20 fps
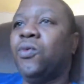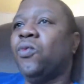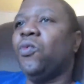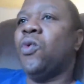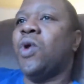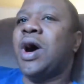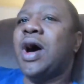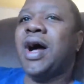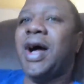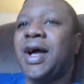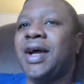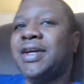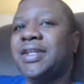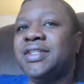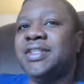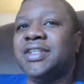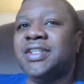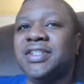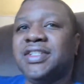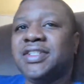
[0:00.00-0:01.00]

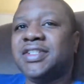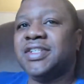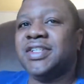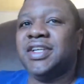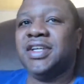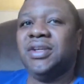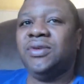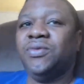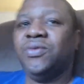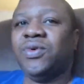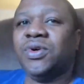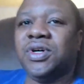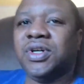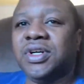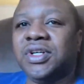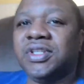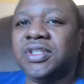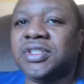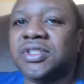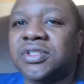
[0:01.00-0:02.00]
why this scene
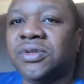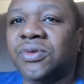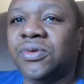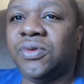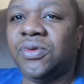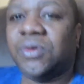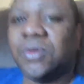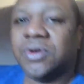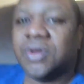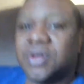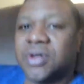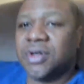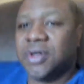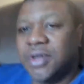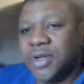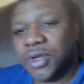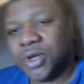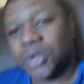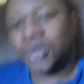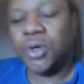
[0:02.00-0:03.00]
was or
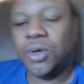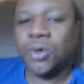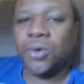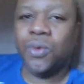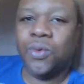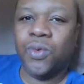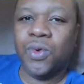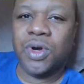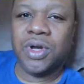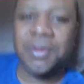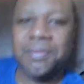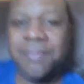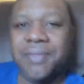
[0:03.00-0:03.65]
what